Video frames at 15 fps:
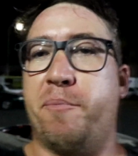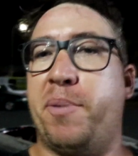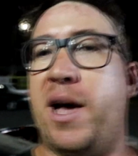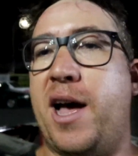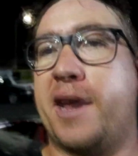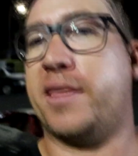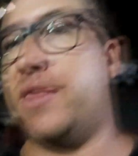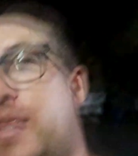
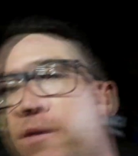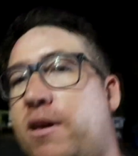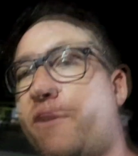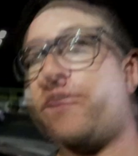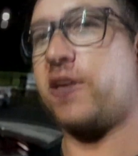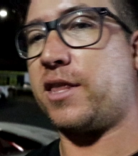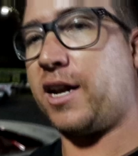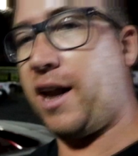but
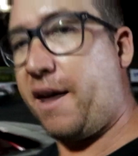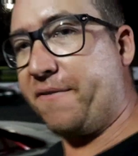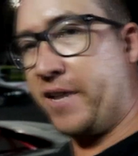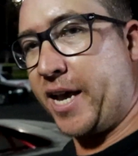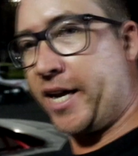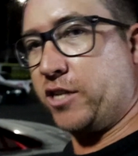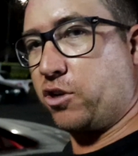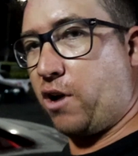I've got the
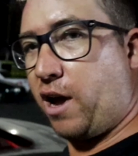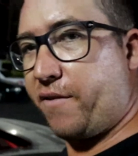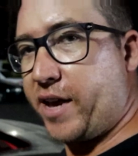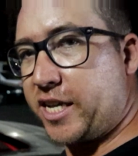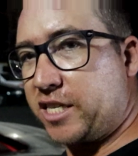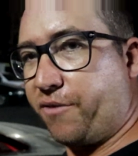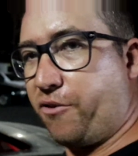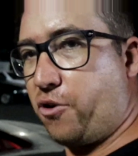left-hand drive
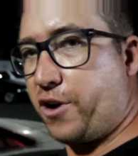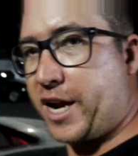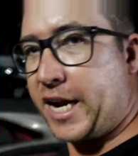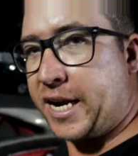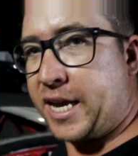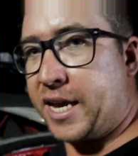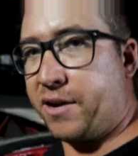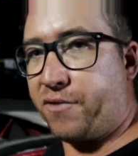
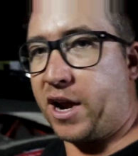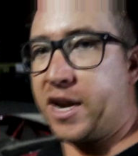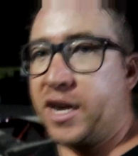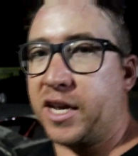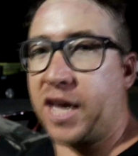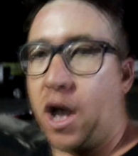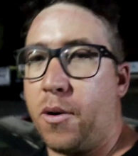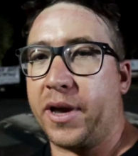S14 here ready
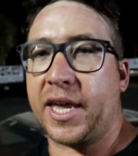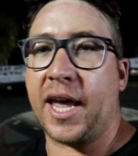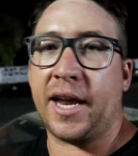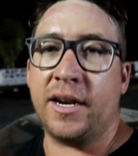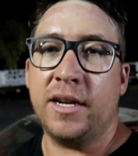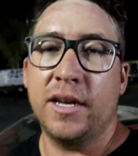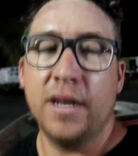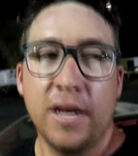to go again.